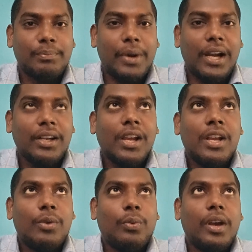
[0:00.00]
part
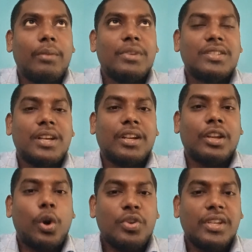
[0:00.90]
where Mr.
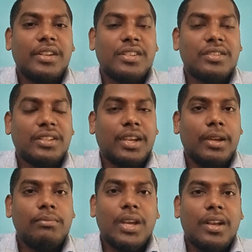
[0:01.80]
Kaushi Krishnan
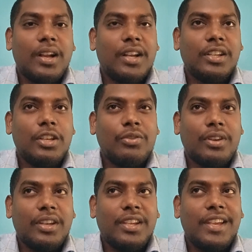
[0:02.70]
came, and
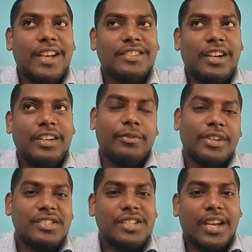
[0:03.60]
he has a
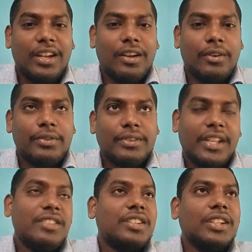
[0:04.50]
different style of
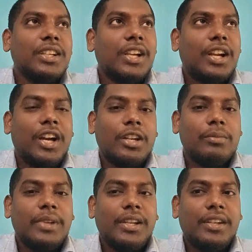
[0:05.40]
teaching, and he'll
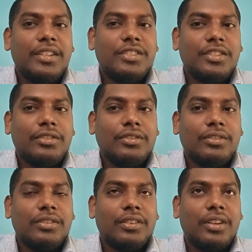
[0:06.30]
be
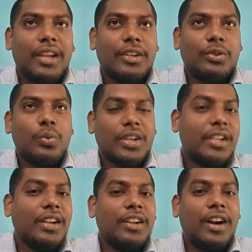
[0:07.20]
teaching like to a
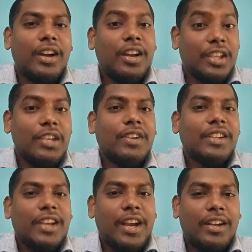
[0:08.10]
kid. Even
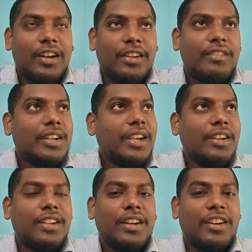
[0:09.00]
he had
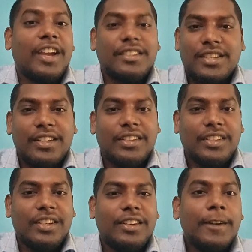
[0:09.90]
trained a 9th standard
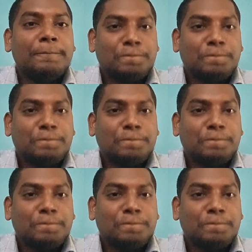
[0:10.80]
kid.